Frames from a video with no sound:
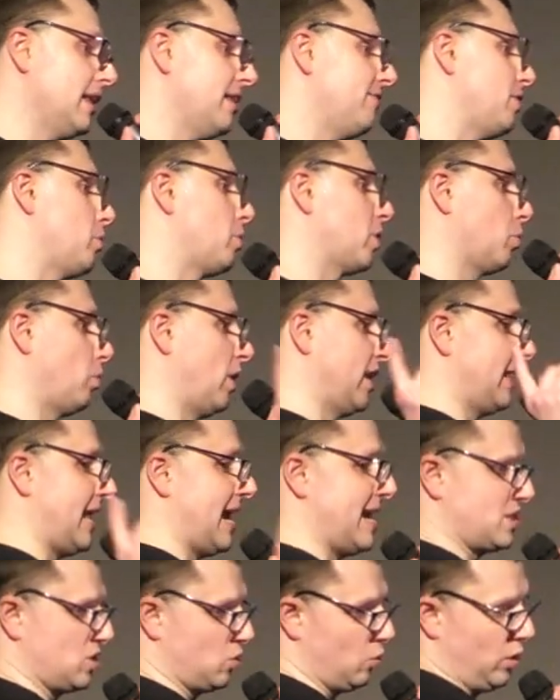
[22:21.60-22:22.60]
going to leave you with one
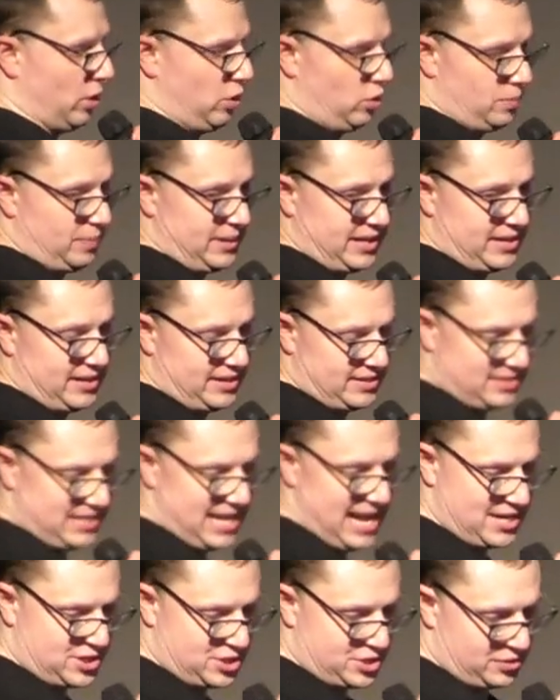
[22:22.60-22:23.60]
last quote because
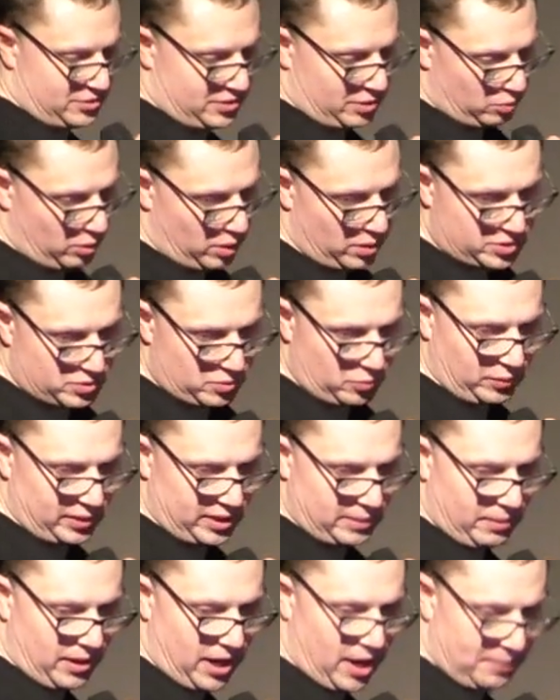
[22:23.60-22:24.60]
last year the quotes were
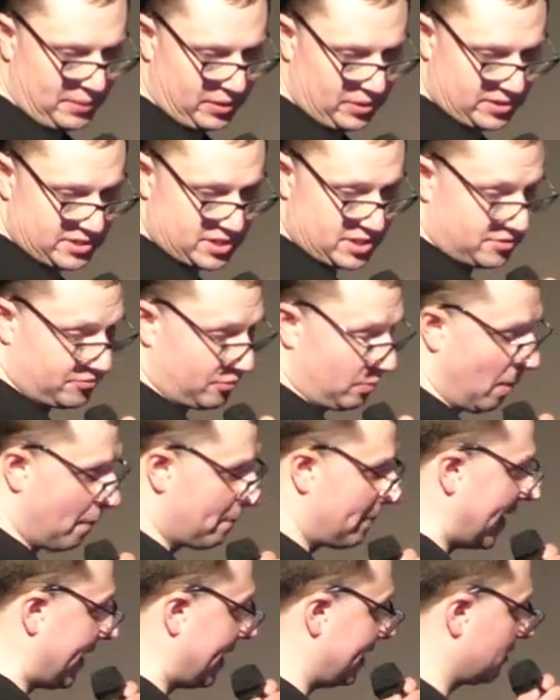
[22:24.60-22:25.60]
really popular. This is from a
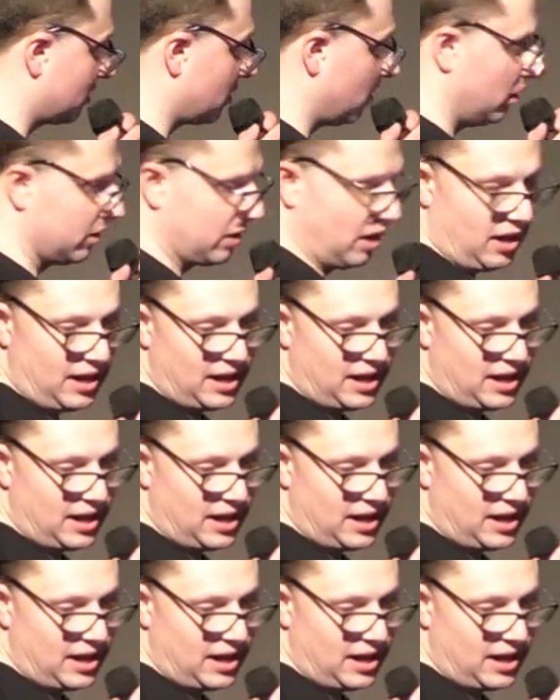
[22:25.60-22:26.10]
band called